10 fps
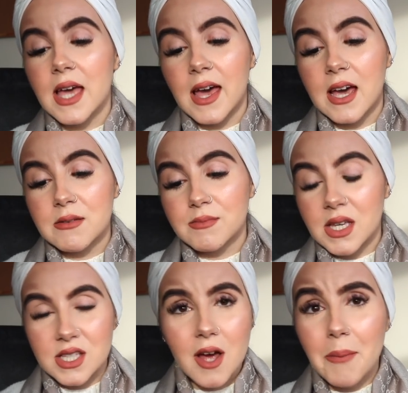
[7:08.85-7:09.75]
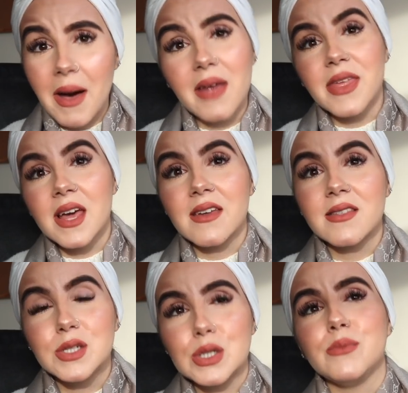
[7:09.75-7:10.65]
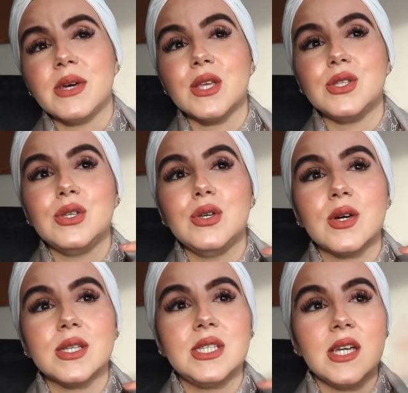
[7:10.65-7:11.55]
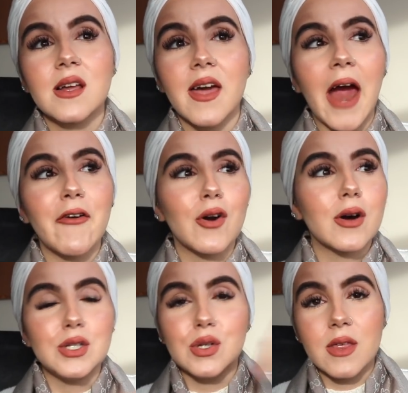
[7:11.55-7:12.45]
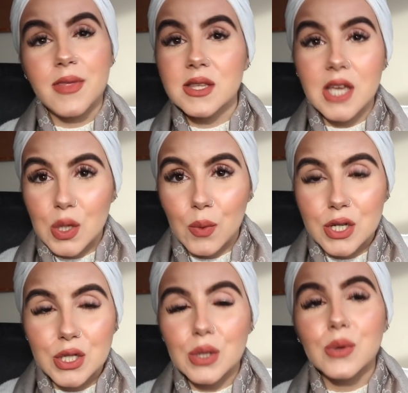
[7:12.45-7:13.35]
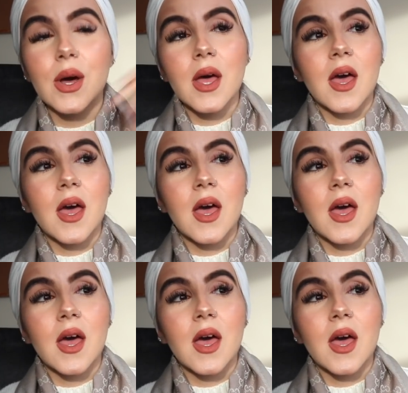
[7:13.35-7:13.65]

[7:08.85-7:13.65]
it's not a bad thing too, because you can still carry on and do the things that you want to do.